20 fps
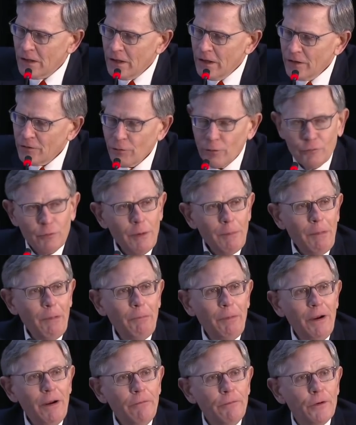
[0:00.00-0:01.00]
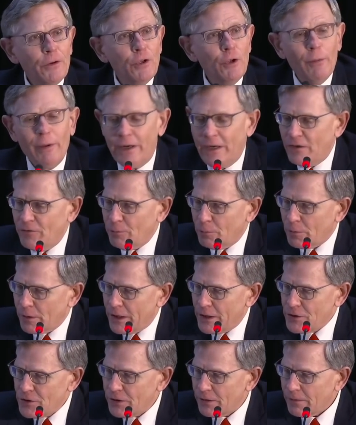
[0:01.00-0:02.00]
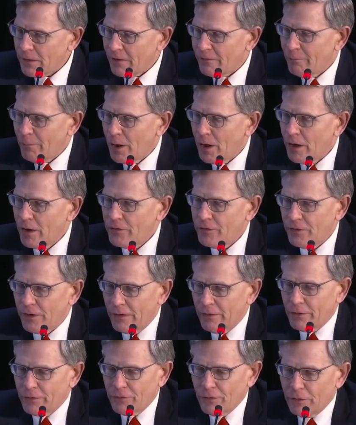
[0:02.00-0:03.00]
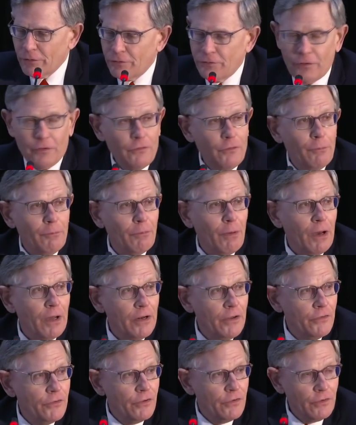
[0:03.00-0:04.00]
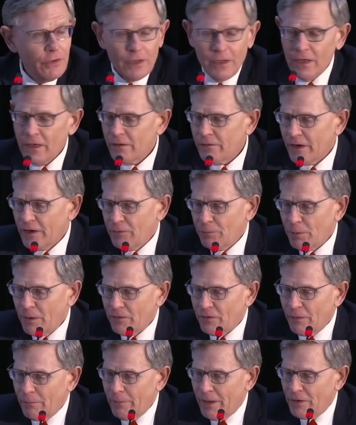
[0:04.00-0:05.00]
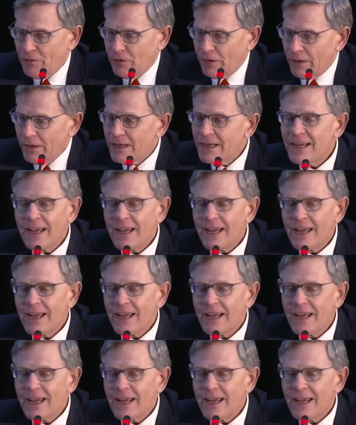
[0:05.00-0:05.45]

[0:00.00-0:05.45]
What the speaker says: So as we prepare for human exploration of Mars and other solar system bodies, as the Vice President mentioned,